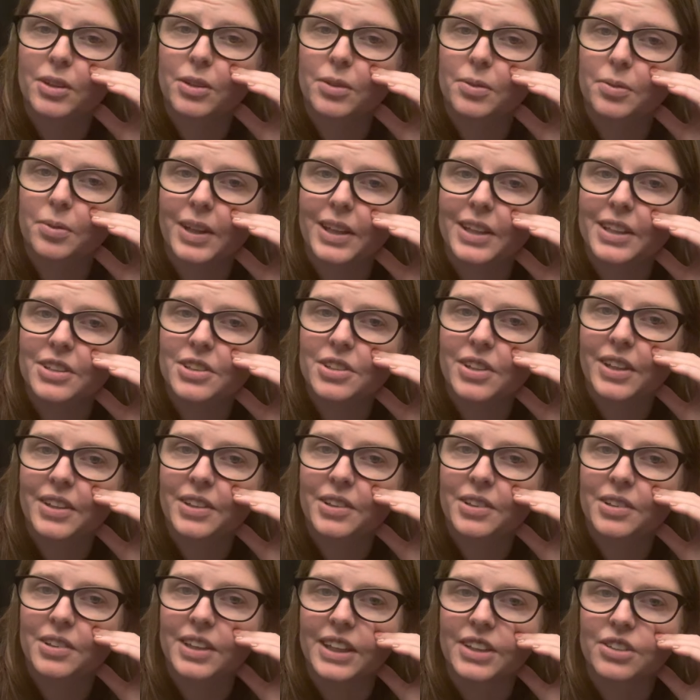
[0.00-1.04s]
afraid to try
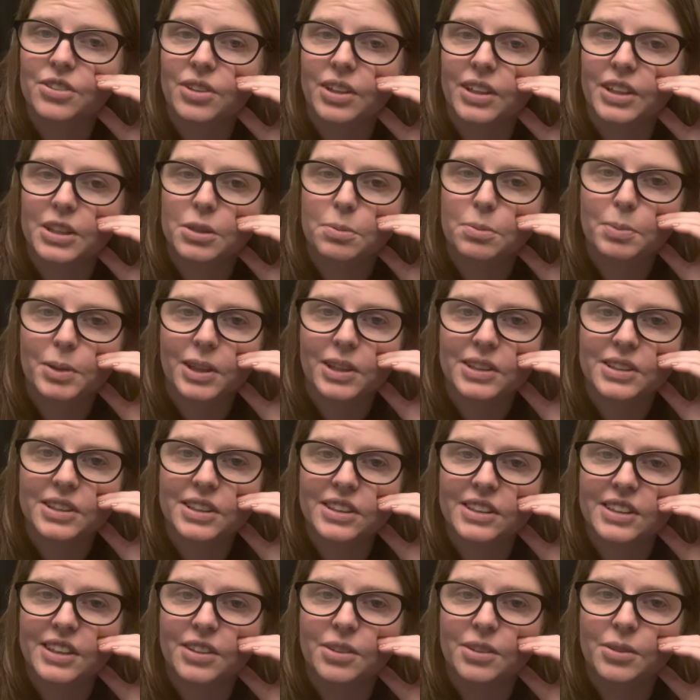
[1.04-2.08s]
their electronics box
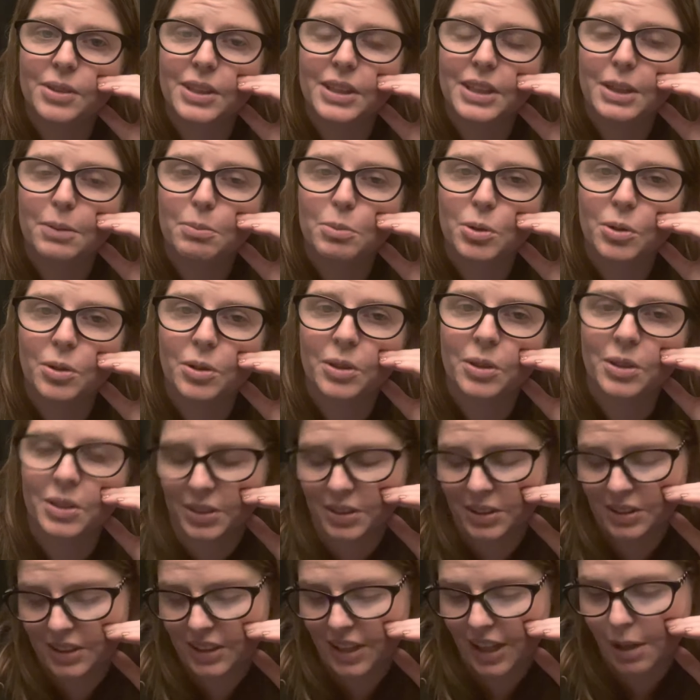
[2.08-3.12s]
because I don't want any more
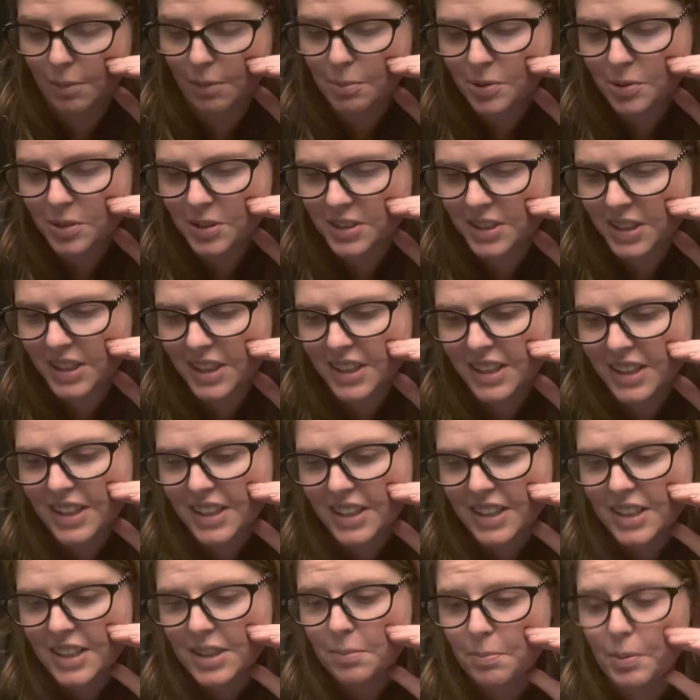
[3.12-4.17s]
cables.
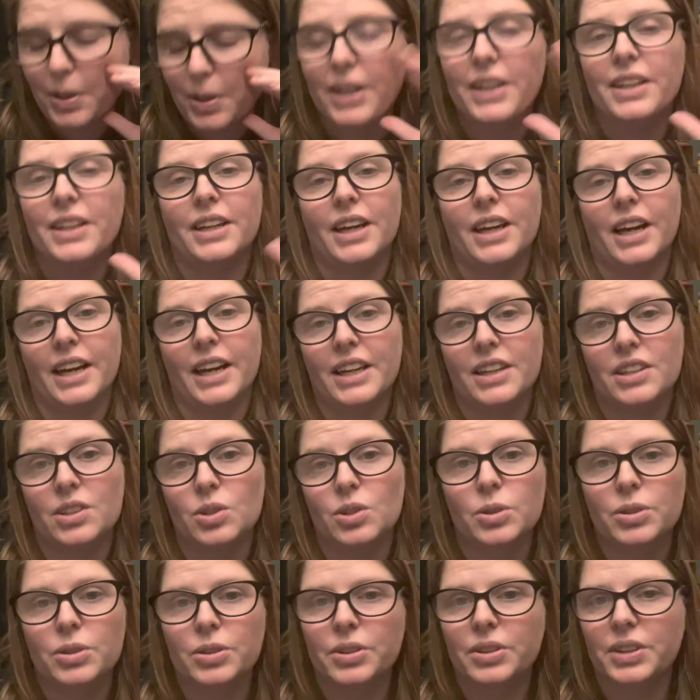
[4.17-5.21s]
But I
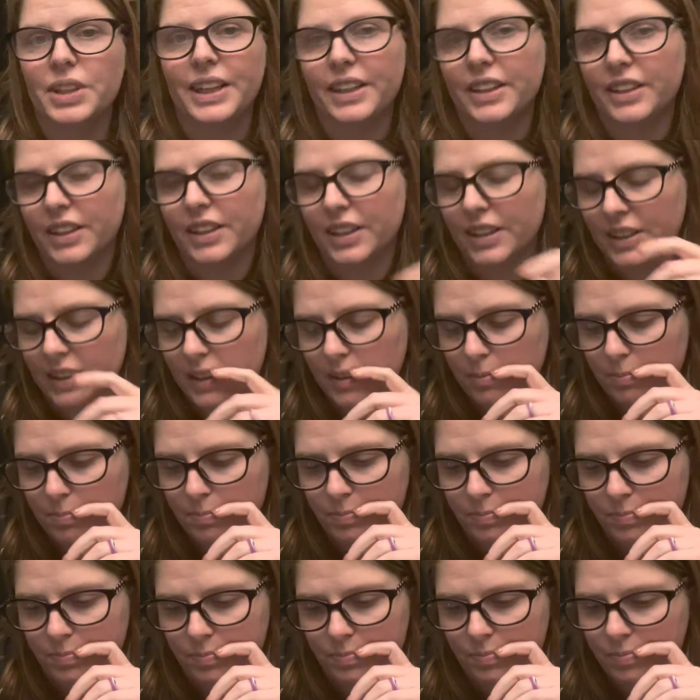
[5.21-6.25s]
ordered their
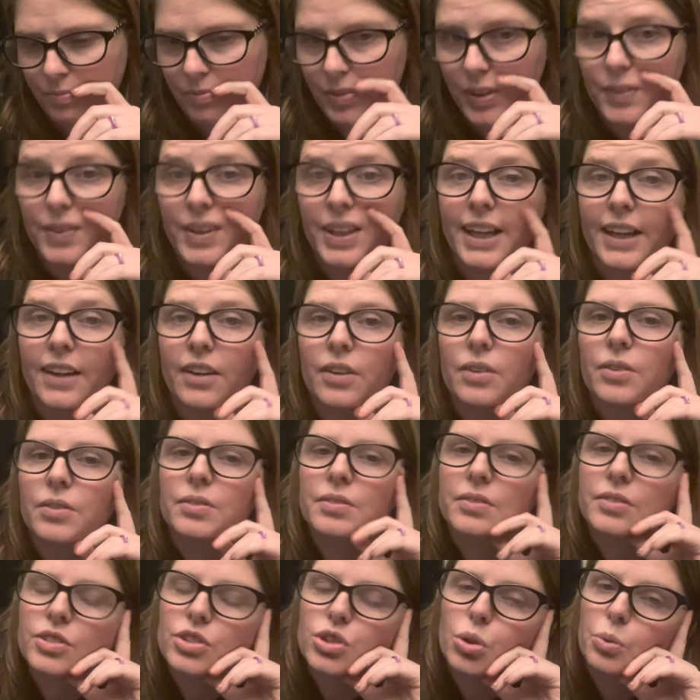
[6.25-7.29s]
50 count
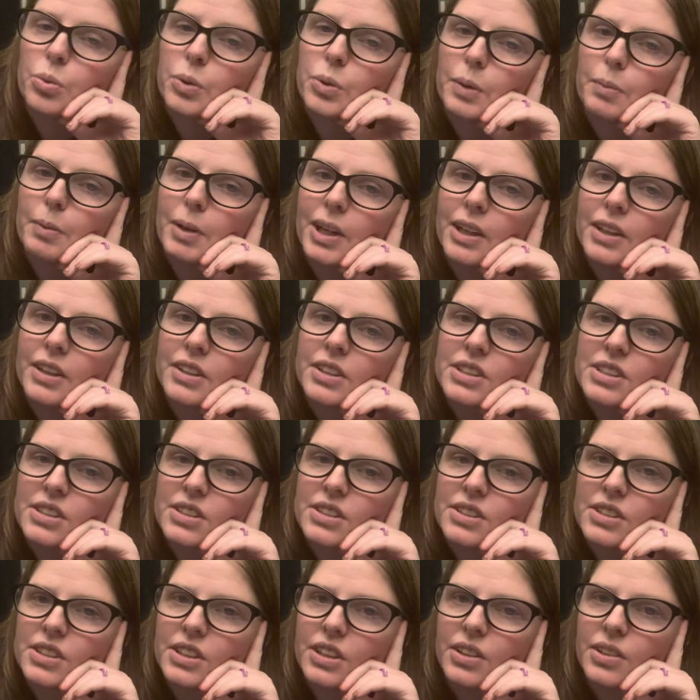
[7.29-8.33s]
jewelry box,
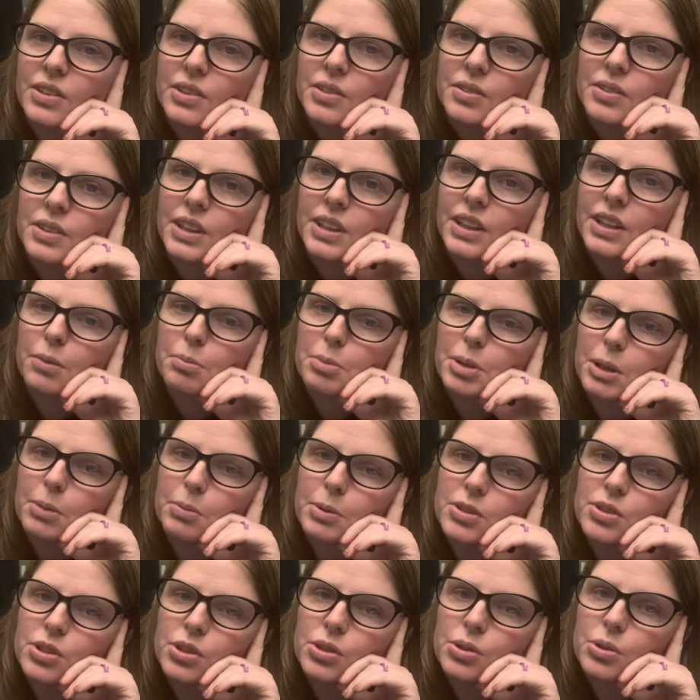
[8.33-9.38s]
so I'll be able
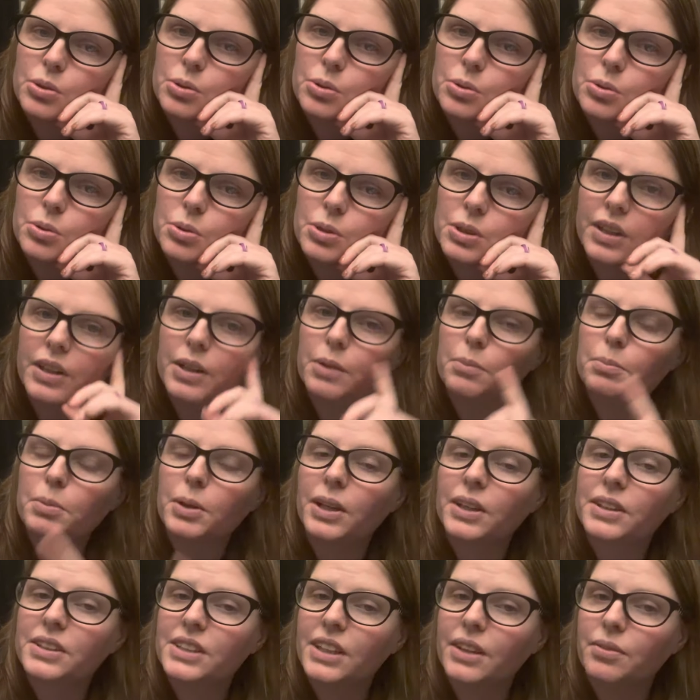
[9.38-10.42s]
to
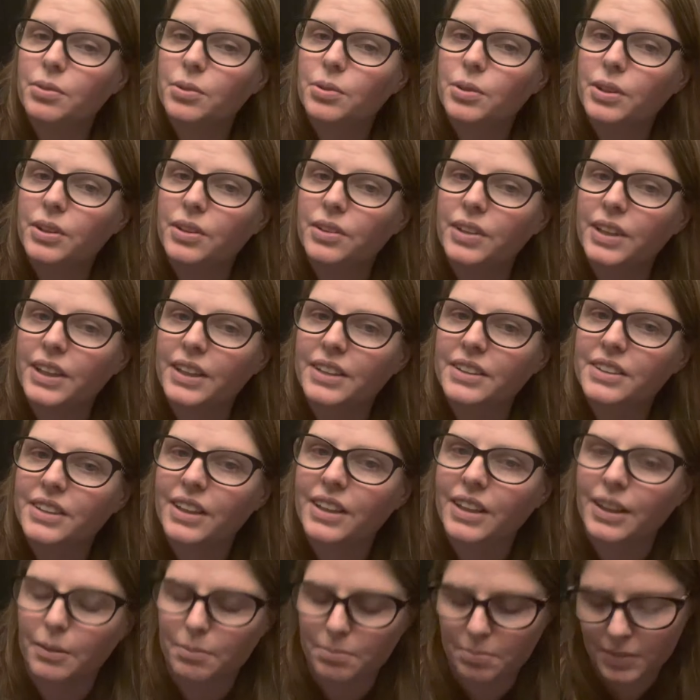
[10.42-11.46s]
unbox that for you next
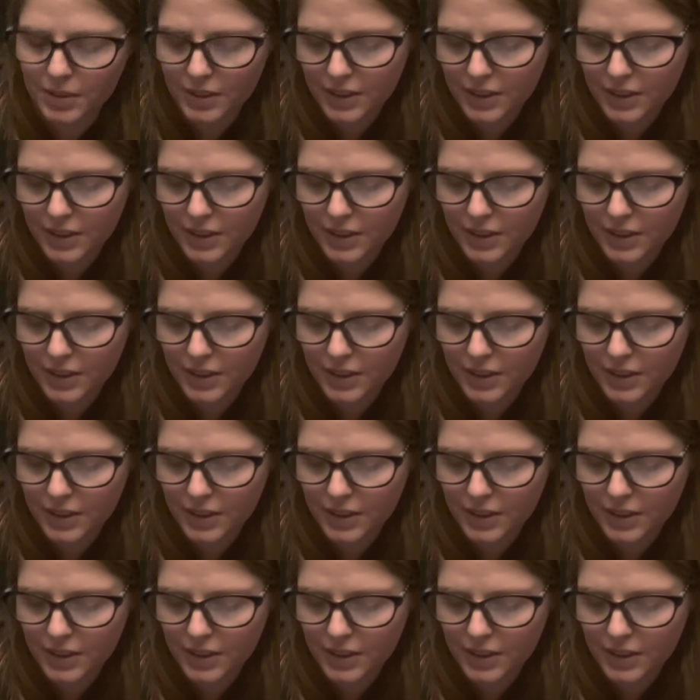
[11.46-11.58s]
time.